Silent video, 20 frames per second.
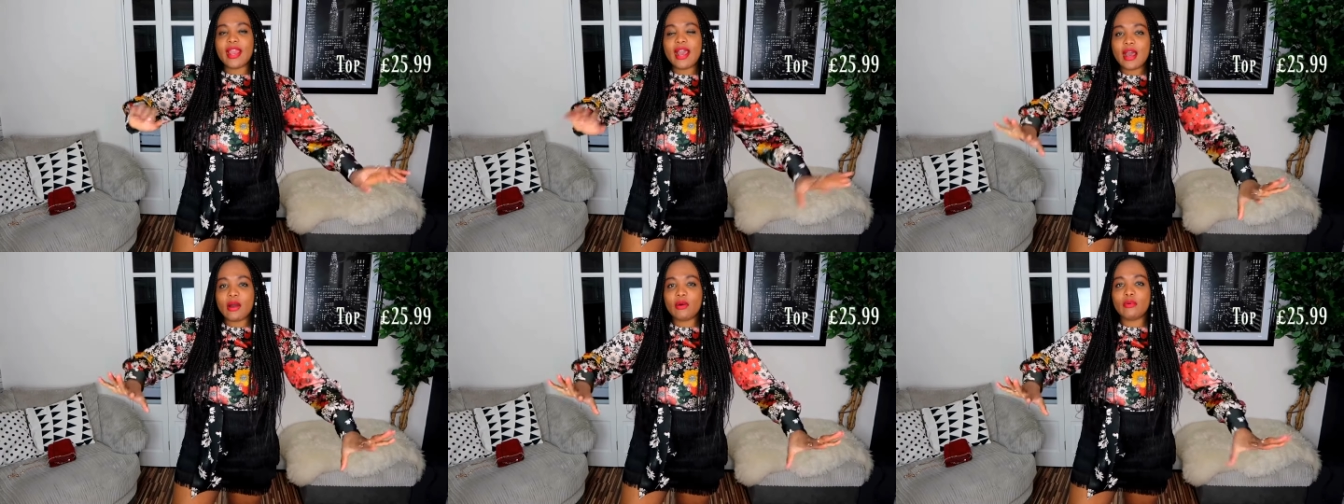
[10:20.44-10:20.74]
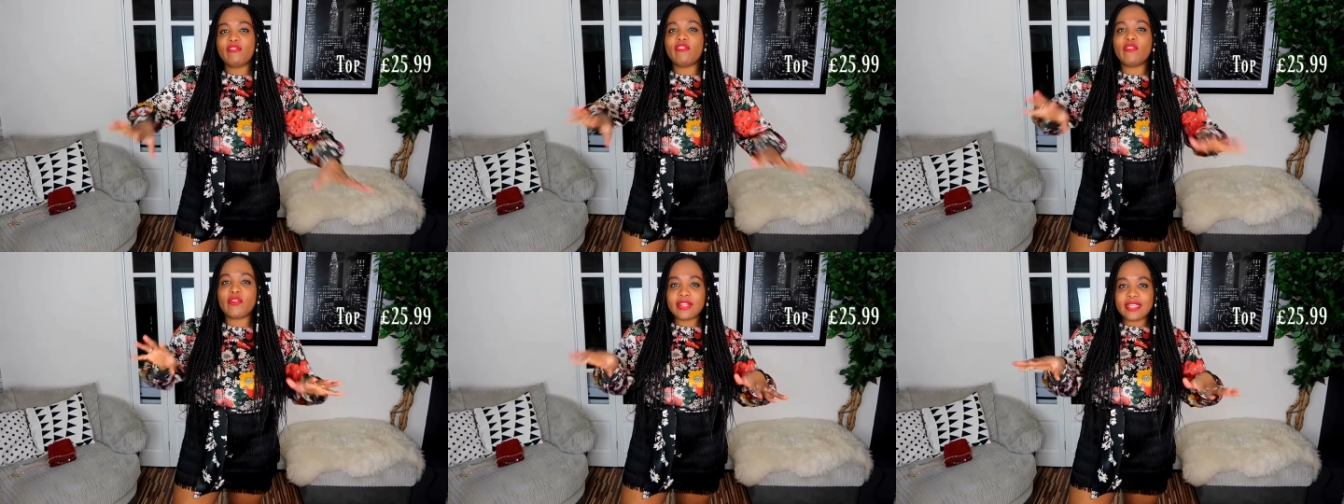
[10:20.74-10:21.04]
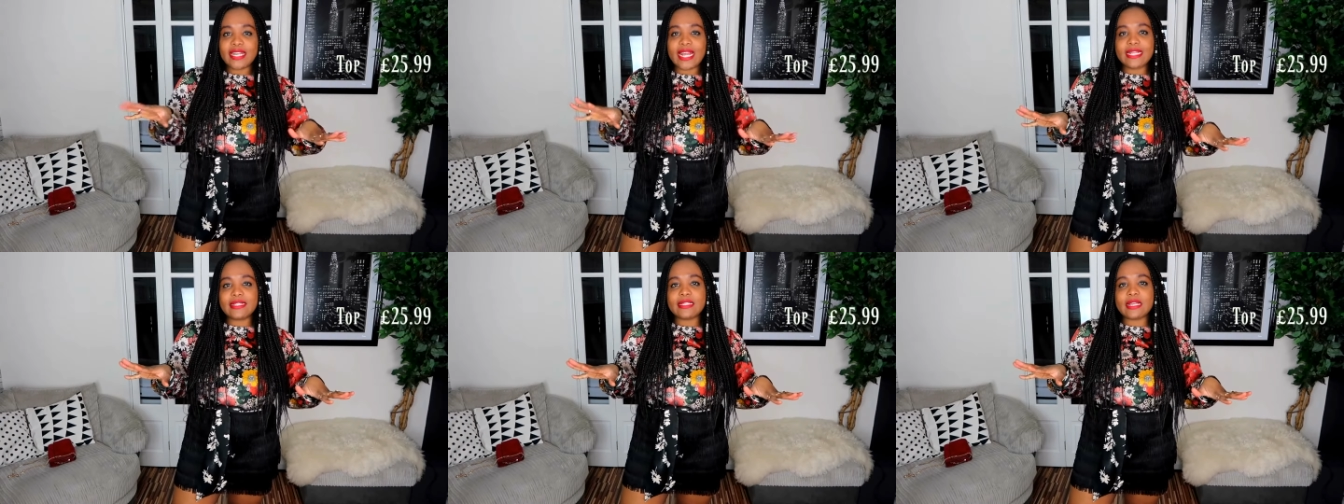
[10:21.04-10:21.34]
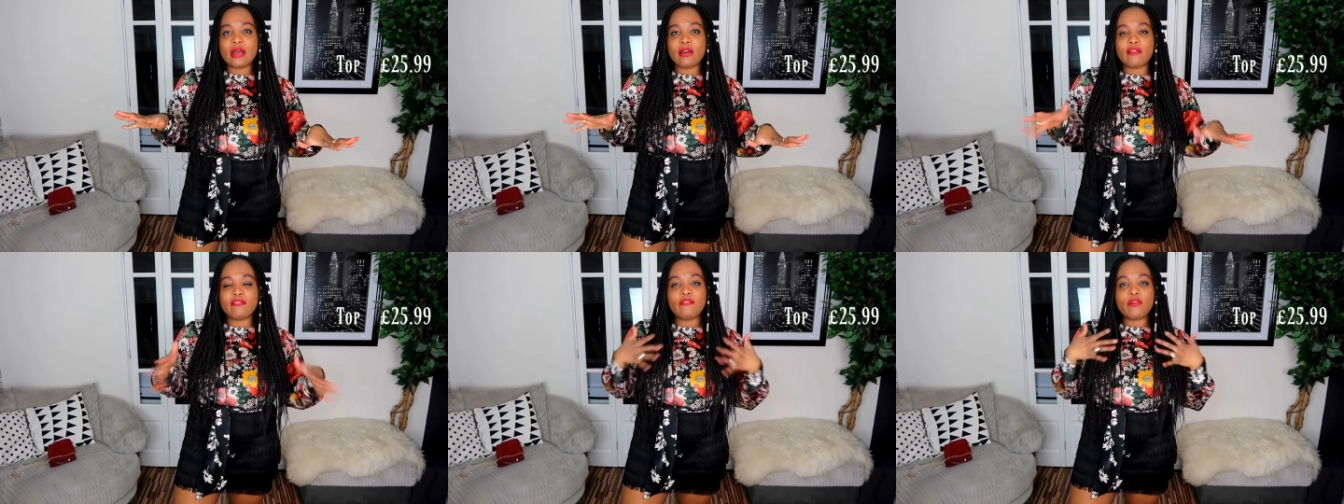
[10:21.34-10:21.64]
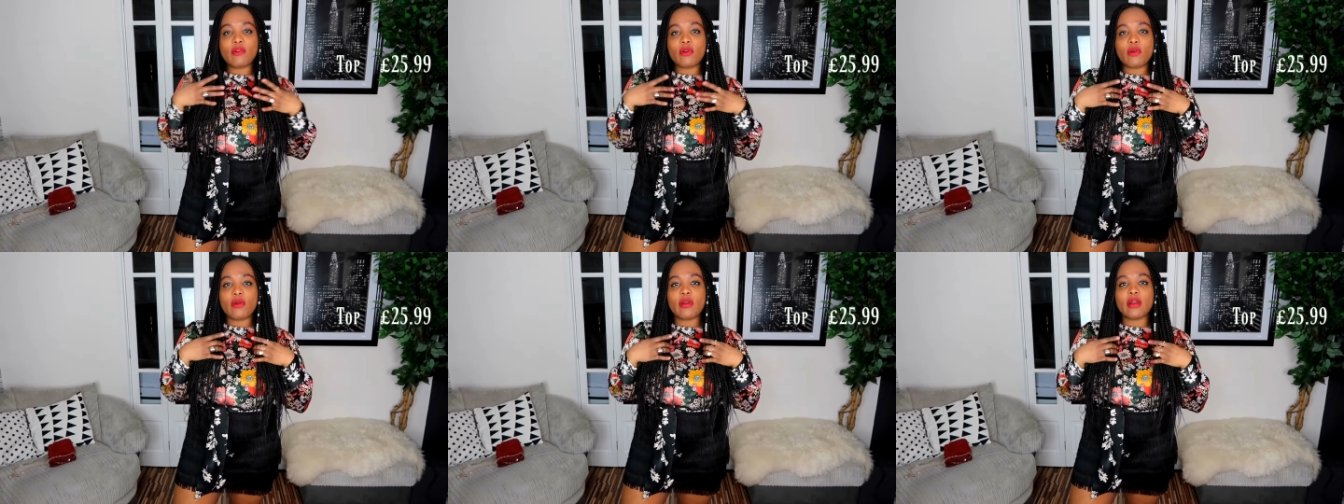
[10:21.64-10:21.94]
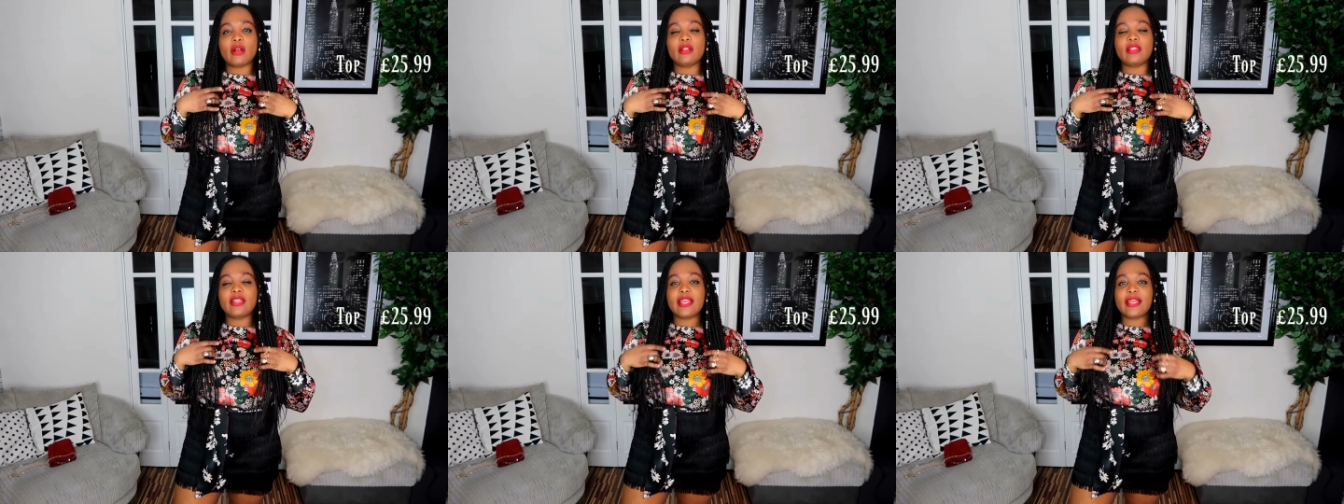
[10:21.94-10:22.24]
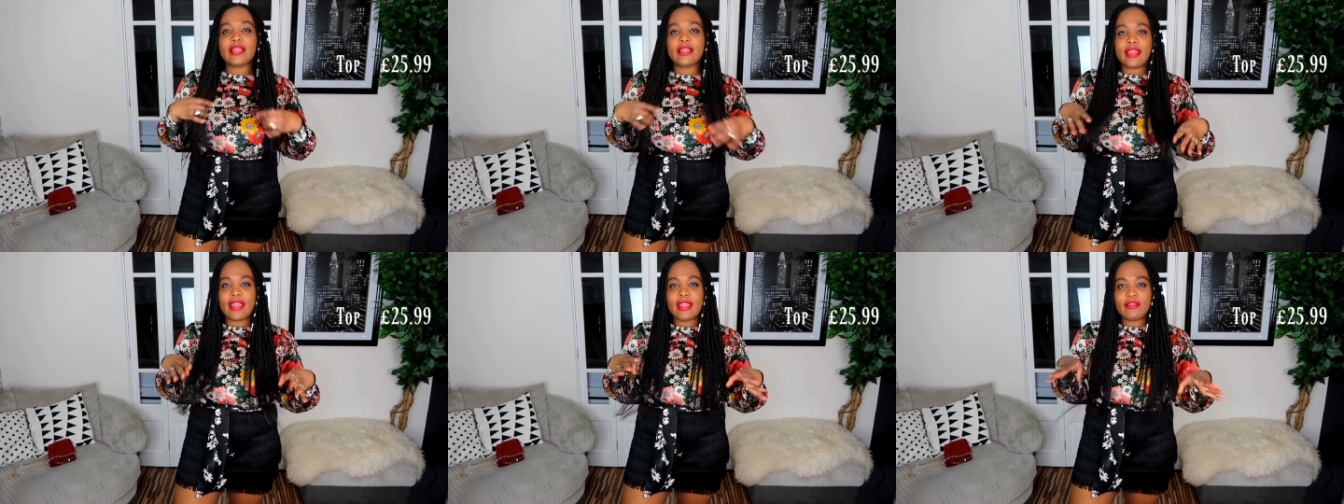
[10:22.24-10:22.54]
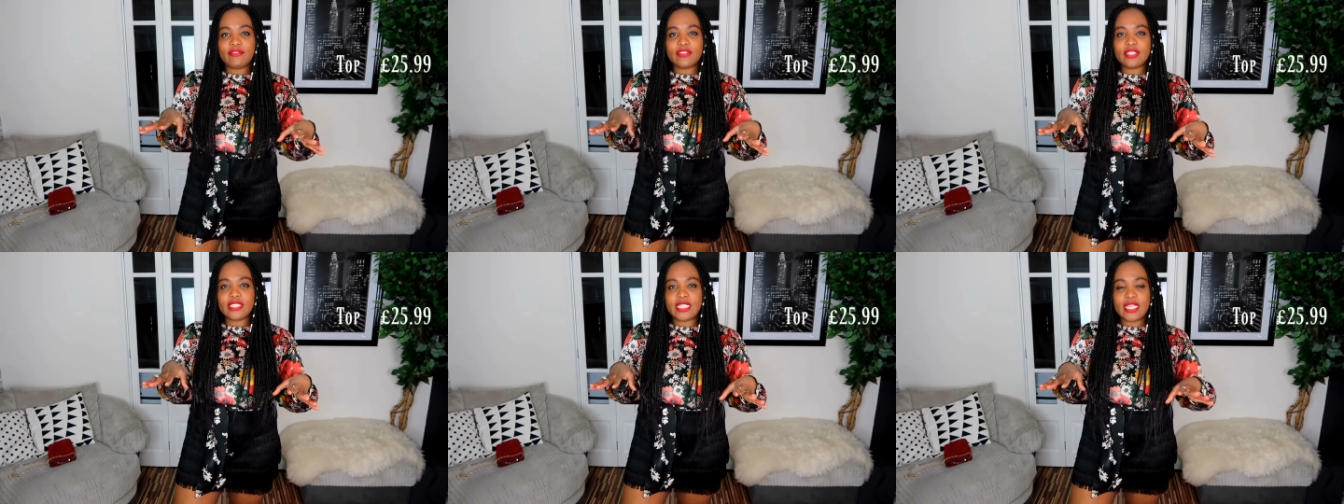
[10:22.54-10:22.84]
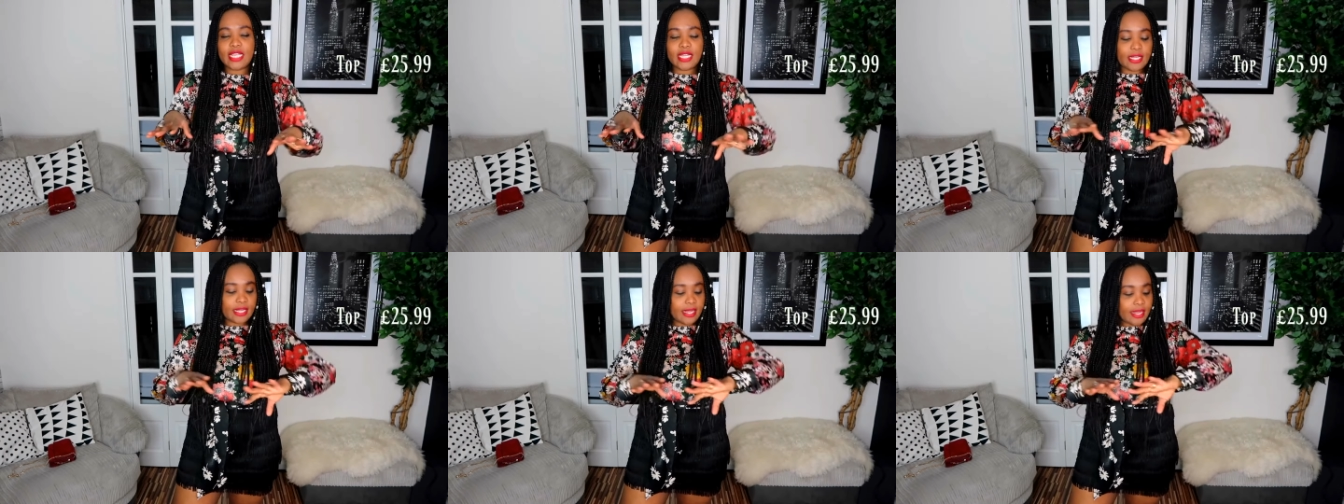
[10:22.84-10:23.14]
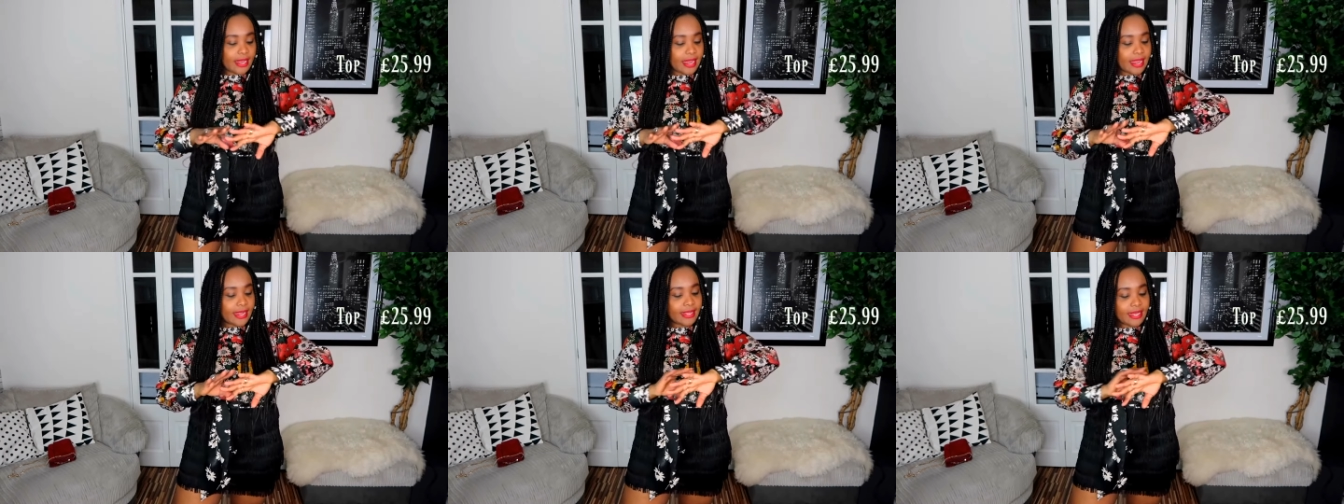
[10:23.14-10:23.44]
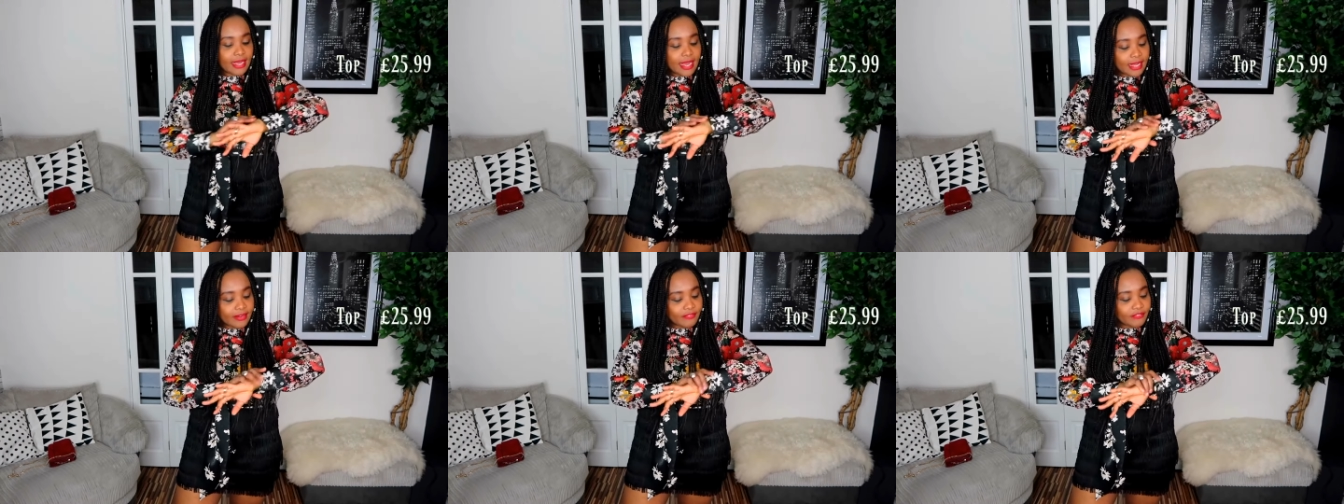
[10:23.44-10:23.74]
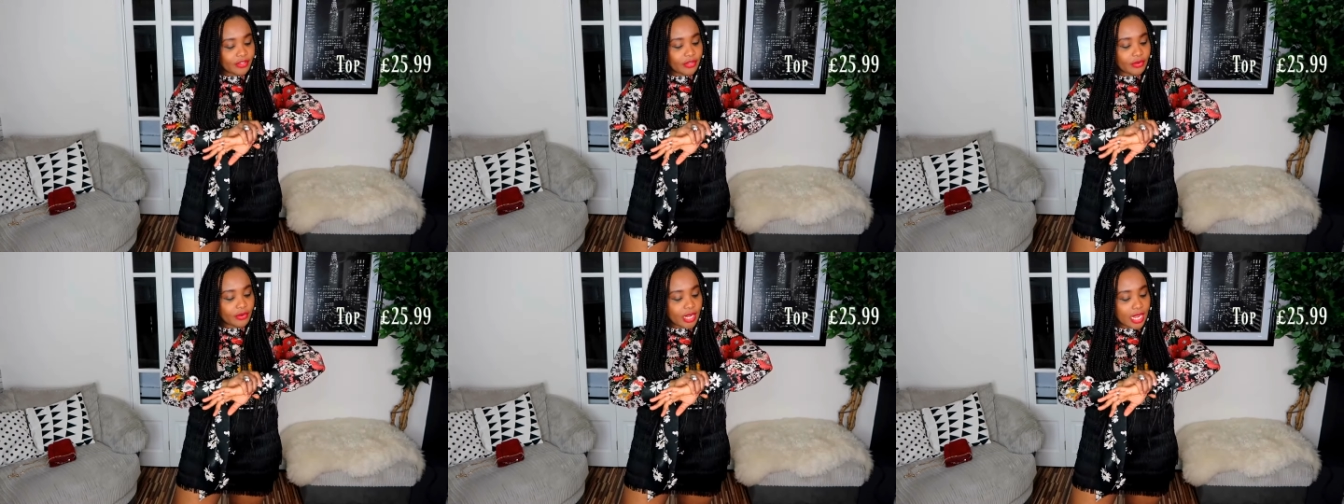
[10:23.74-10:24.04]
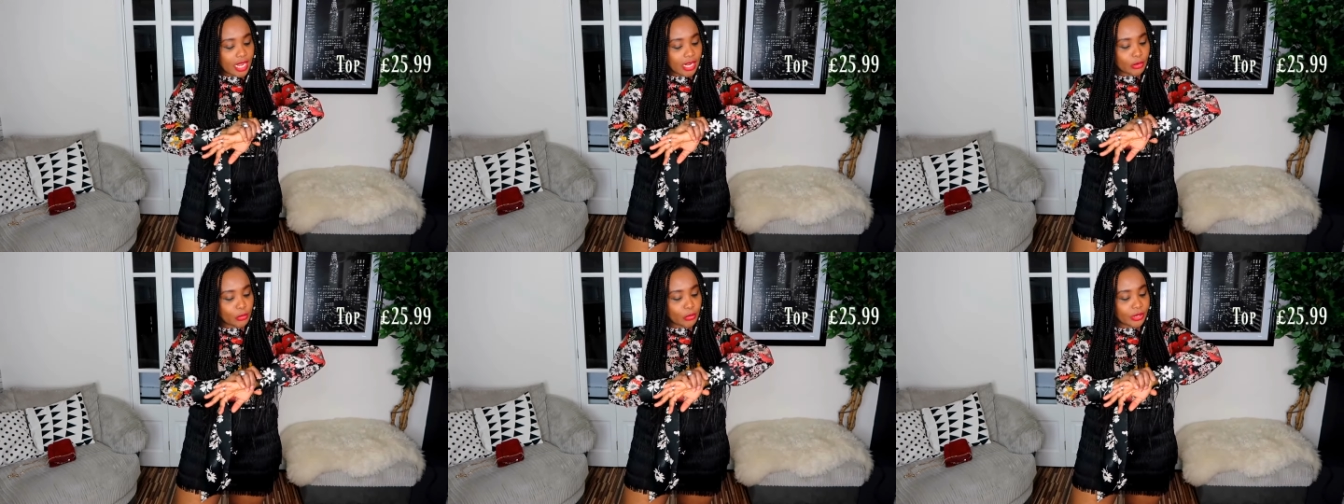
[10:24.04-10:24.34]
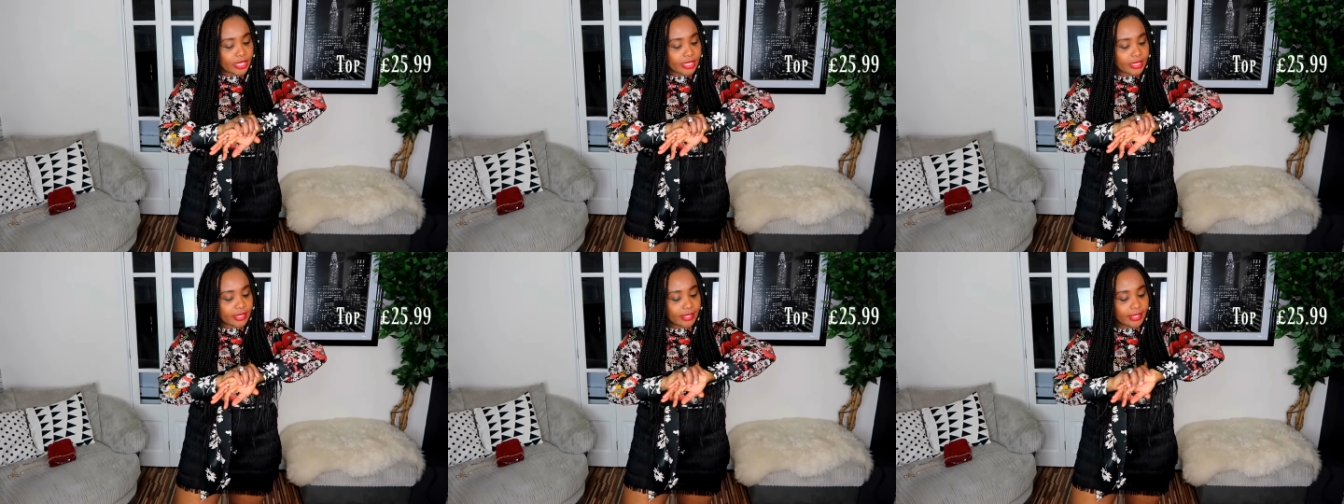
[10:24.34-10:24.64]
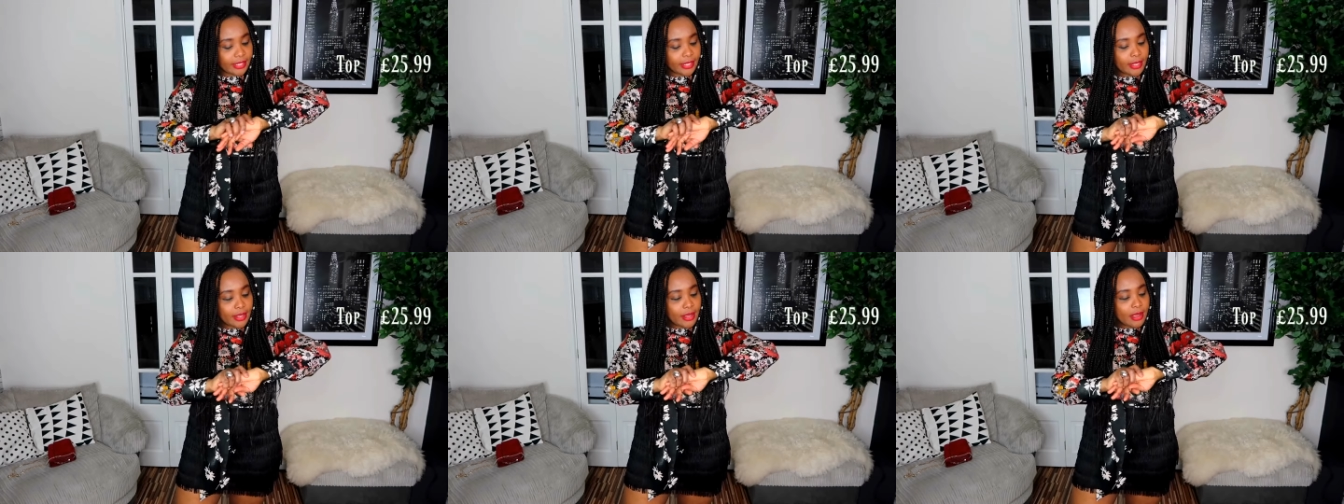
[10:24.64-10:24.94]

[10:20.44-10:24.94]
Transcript: it out for a night out. For like everyday year, I can't figure it out quickly.